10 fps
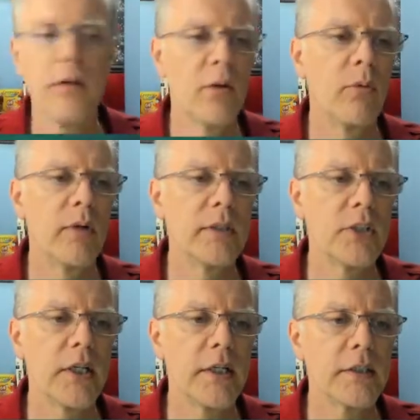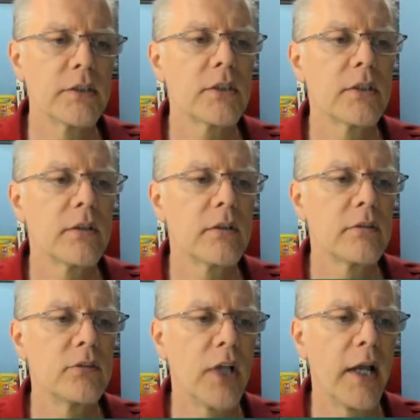which is
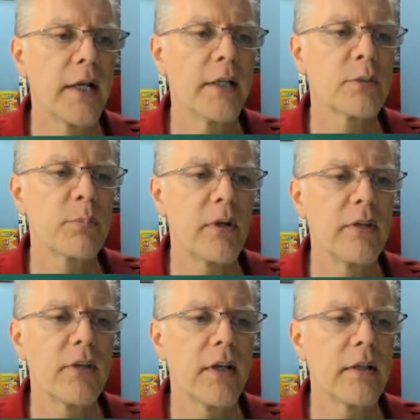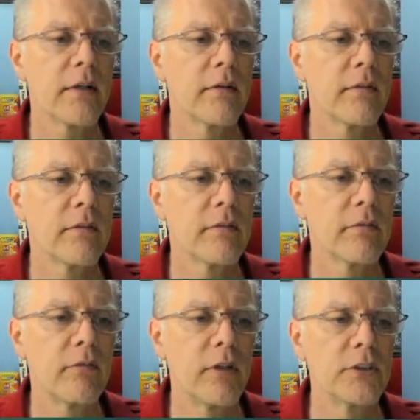JS preset
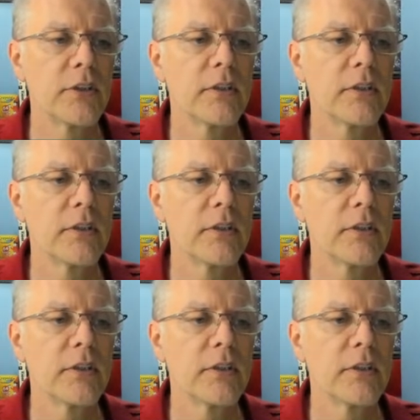version